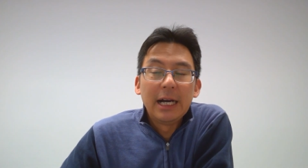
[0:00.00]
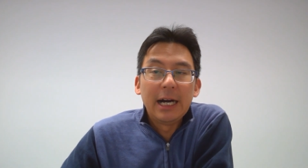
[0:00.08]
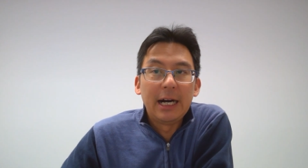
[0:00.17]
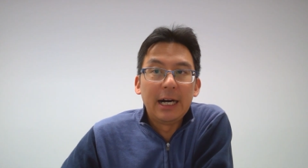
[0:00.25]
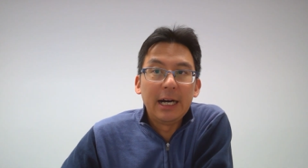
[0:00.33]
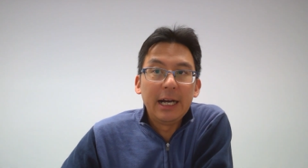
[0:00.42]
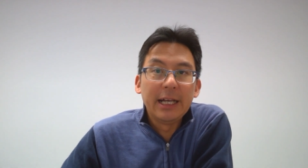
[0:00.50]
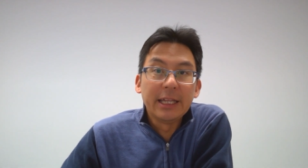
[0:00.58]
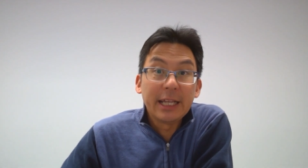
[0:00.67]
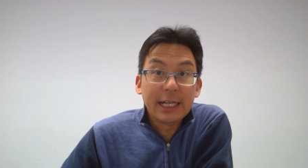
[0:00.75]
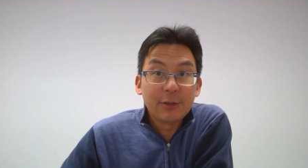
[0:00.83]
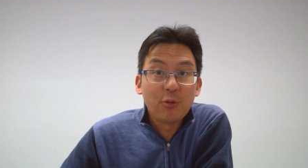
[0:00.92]

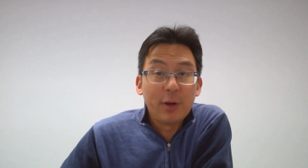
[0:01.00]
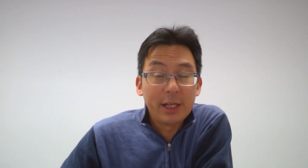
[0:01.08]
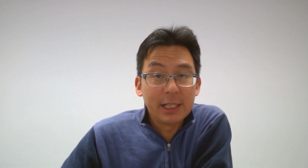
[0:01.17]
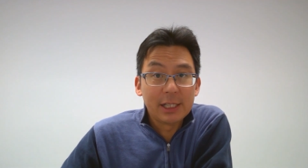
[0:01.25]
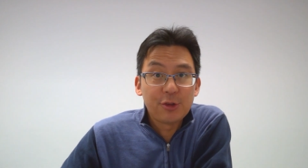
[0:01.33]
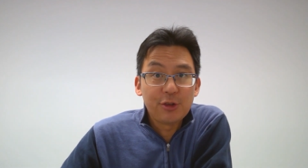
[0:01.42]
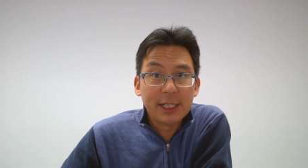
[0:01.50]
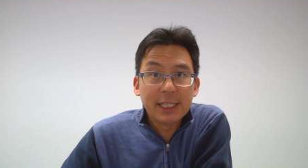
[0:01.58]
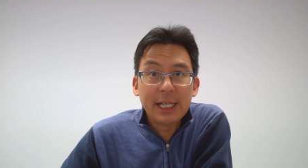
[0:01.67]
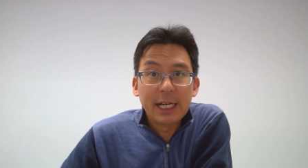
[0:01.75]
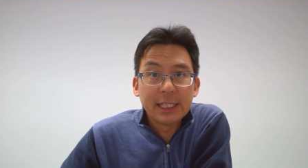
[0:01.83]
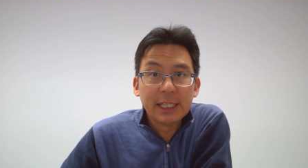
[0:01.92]
And that's where the
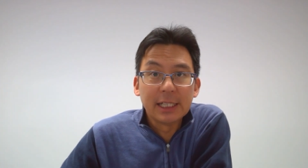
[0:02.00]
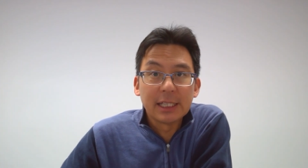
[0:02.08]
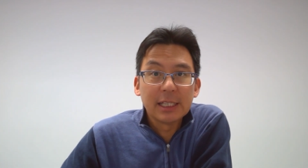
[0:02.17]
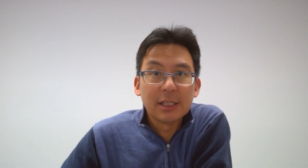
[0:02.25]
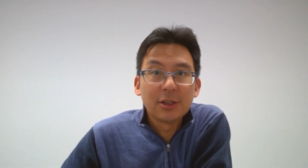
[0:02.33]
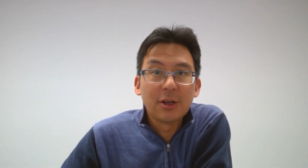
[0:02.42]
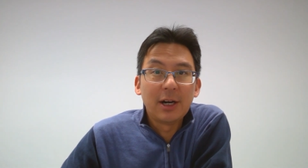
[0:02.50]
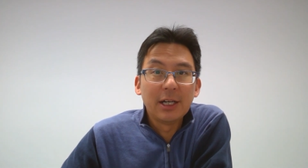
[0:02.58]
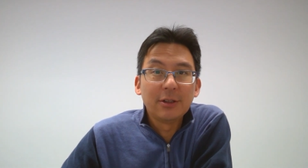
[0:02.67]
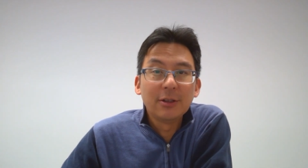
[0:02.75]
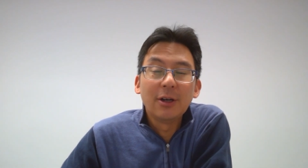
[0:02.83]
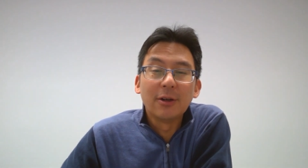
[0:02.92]
stress test is. So I
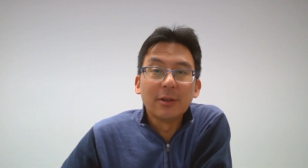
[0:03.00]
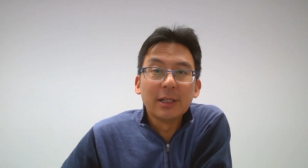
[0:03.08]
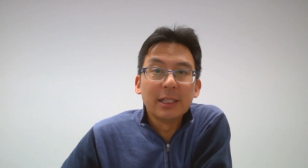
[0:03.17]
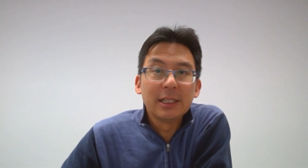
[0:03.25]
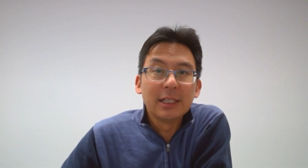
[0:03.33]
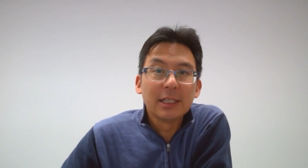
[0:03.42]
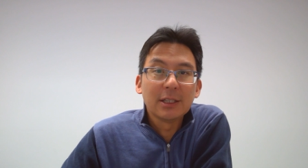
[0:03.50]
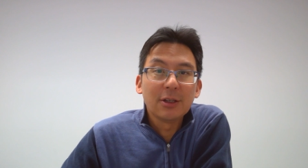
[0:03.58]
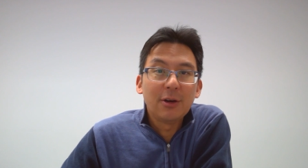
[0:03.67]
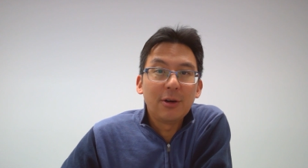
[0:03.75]
don't know. It is,